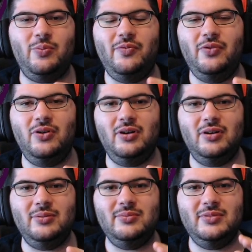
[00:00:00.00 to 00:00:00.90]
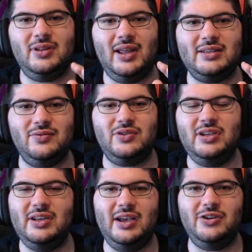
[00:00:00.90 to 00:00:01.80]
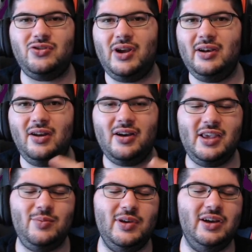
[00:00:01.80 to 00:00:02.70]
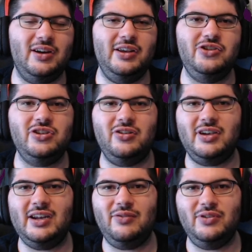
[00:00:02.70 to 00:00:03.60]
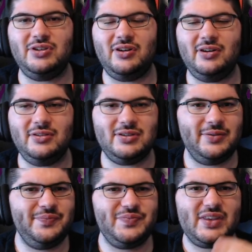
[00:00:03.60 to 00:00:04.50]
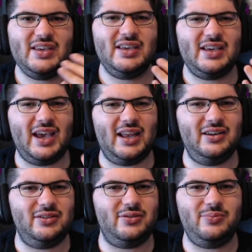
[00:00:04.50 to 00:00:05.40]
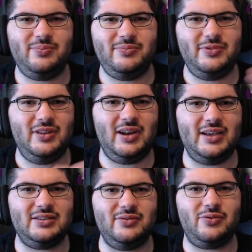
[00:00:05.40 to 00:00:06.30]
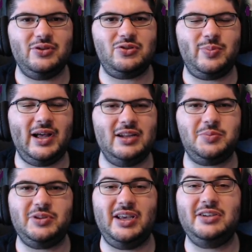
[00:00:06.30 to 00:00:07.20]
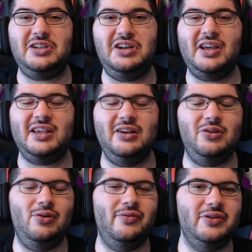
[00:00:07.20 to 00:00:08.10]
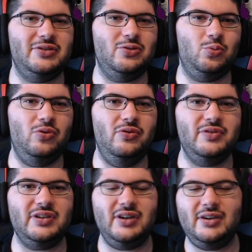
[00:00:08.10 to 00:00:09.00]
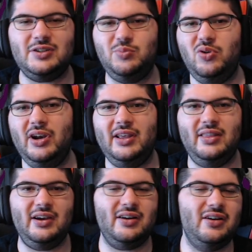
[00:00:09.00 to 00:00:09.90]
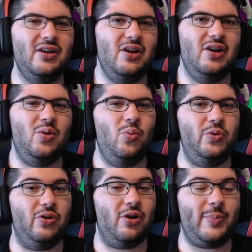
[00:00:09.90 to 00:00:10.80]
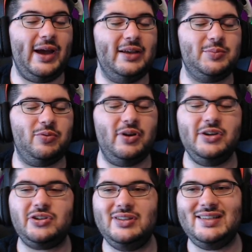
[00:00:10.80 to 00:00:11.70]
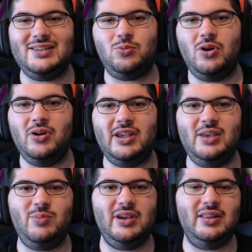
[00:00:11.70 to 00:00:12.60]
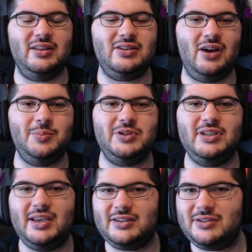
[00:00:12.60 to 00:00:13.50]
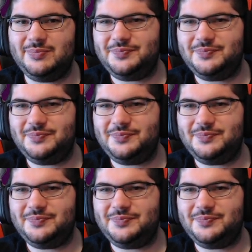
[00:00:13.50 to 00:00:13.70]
for the likes of Digne and Trent not keeping a clean sheet or getting returns, and the likes of Crystal Palace potentially nicking a goal versus Wolves and kind of spoiling their Europe aspirations as well and keeping in the top 6.